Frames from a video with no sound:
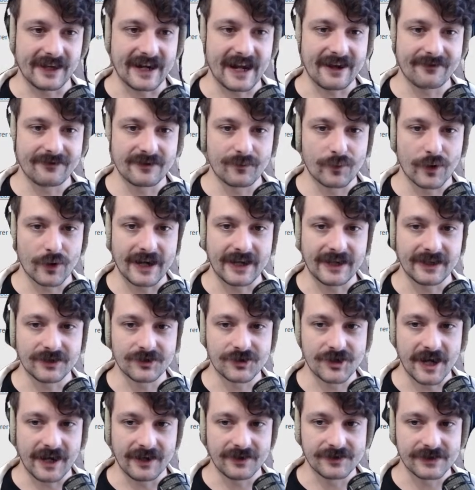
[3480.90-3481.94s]
having breaking
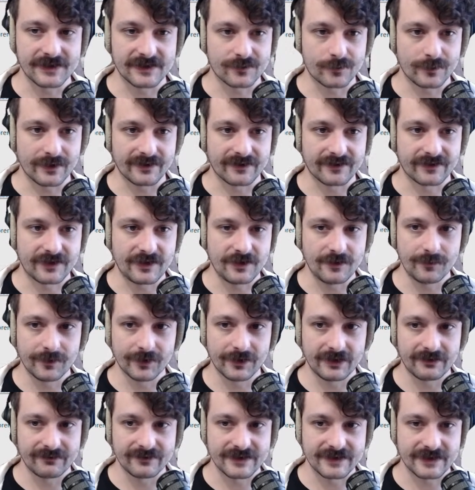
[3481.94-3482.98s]
changes with
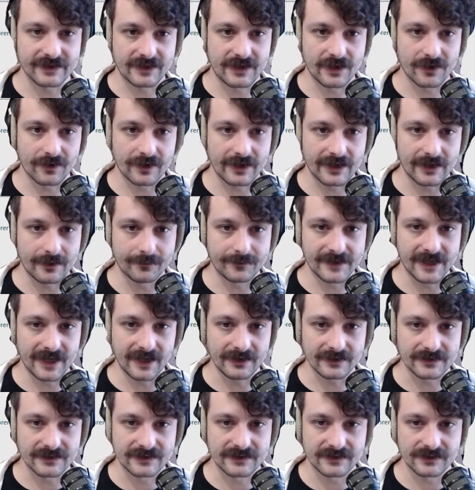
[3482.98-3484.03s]
cumulative and security
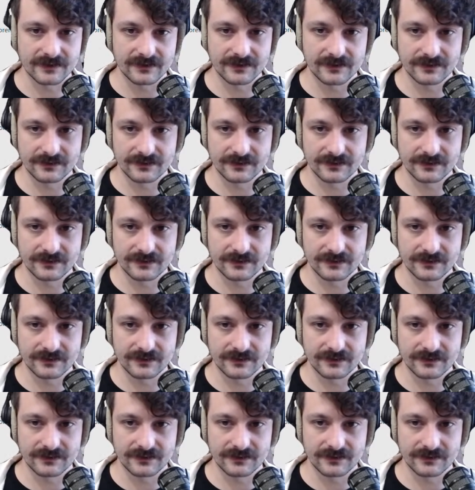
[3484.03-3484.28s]
updates,